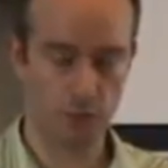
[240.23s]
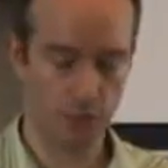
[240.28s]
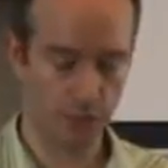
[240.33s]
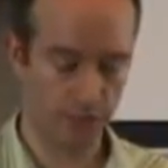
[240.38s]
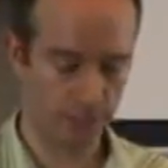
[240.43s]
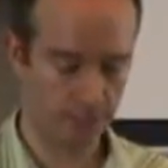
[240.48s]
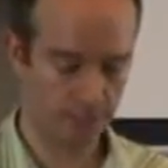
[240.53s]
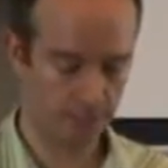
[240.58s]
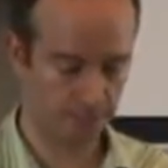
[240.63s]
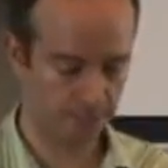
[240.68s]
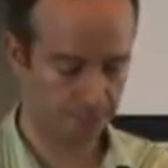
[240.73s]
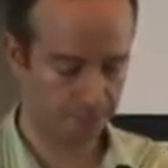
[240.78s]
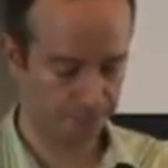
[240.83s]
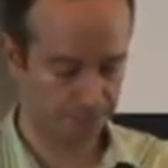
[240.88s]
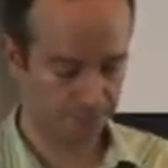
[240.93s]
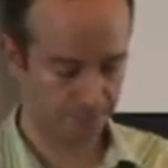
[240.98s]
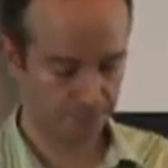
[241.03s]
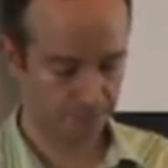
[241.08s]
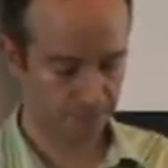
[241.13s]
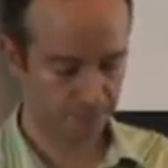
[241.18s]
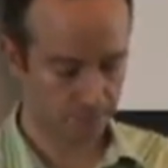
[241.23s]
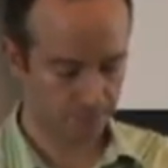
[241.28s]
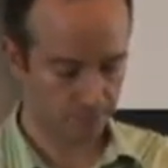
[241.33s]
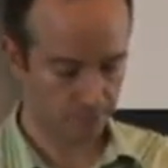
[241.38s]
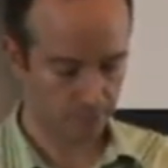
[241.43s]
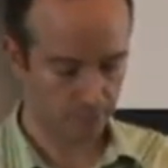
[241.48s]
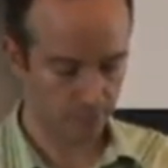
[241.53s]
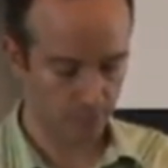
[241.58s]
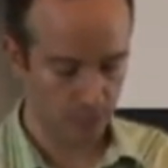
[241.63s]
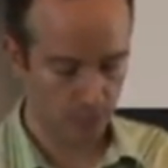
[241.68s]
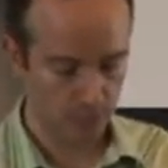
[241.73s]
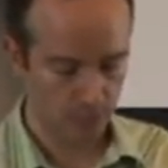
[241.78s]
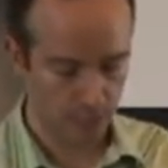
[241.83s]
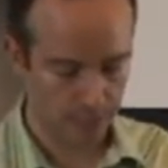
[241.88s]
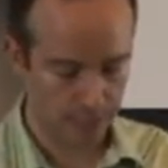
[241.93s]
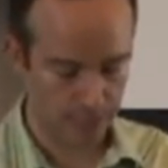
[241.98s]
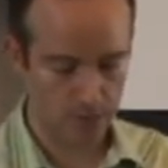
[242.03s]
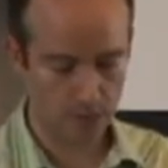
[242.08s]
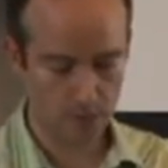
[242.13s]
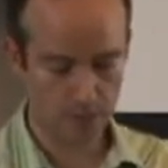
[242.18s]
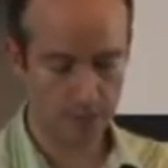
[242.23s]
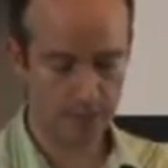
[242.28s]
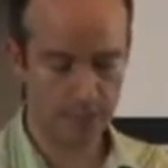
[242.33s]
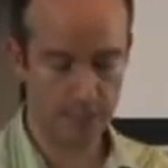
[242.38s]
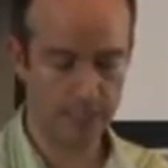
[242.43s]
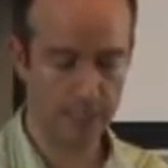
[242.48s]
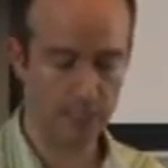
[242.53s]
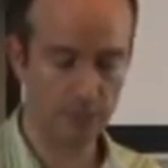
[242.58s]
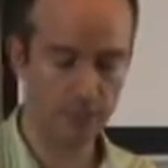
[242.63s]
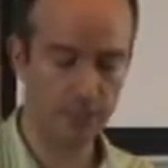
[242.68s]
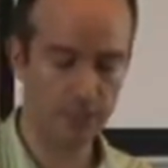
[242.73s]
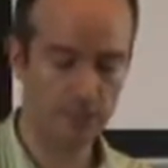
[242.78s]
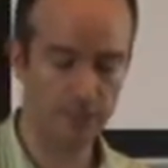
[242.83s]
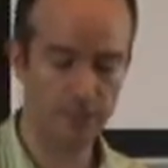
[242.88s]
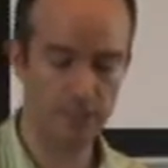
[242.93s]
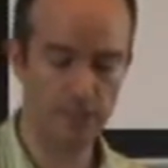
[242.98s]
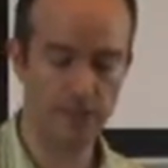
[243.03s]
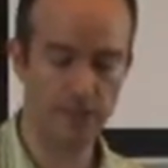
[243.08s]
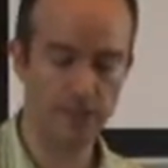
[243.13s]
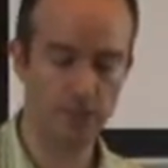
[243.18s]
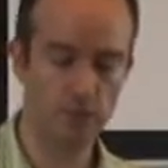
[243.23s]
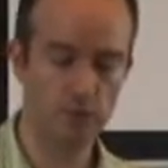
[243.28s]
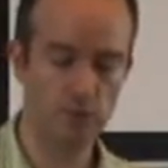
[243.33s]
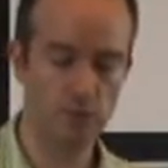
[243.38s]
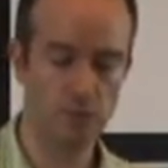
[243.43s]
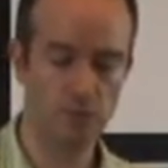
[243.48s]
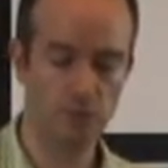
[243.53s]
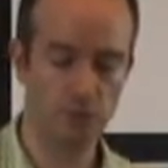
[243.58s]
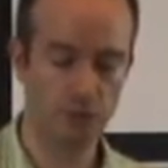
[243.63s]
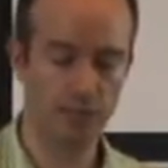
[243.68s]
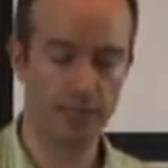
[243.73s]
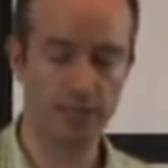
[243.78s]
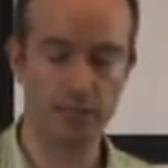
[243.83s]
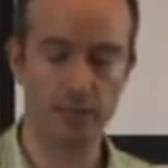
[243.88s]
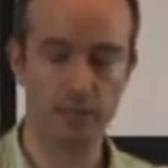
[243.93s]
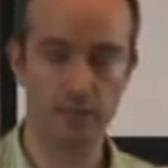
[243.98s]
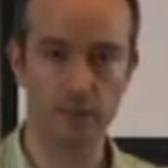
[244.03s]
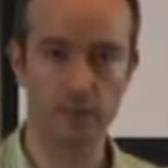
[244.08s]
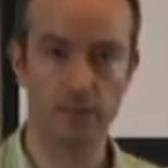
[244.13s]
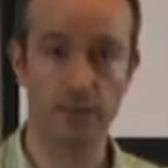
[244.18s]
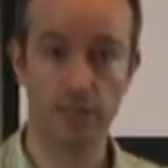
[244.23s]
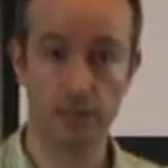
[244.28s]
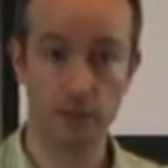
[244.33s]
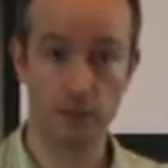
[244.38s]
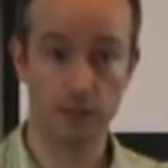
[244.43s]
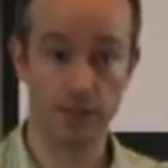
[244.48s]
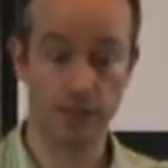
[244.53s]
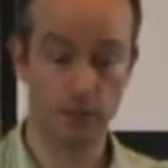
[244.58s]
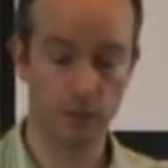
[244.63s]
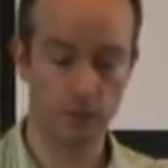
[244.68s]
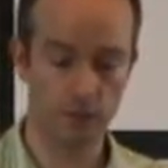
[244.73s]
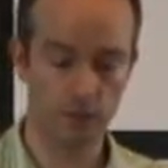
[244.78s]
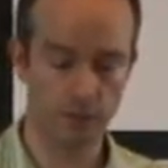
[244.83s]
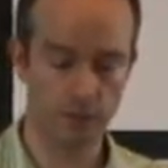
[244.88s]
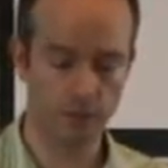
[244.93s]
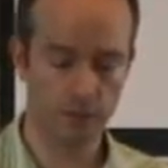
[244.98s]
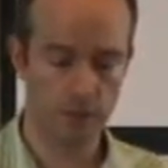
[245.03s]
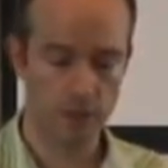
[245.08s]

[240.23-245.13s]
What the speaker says: protect? And how can the integrity of these values be protected in the network?